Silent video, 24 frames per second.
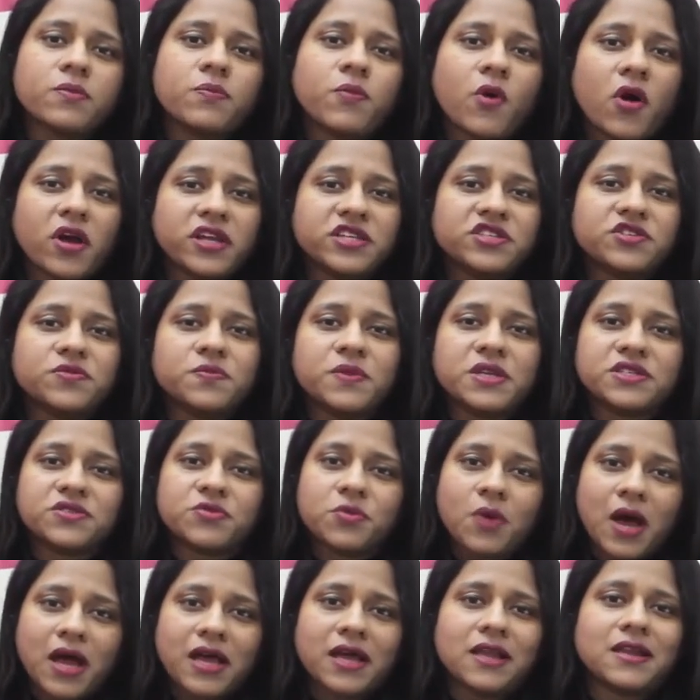appointment
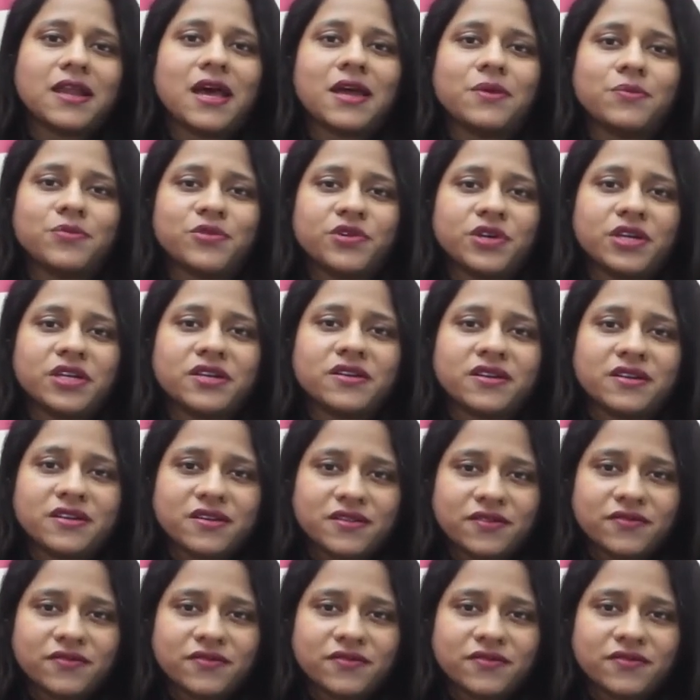via Lybrate.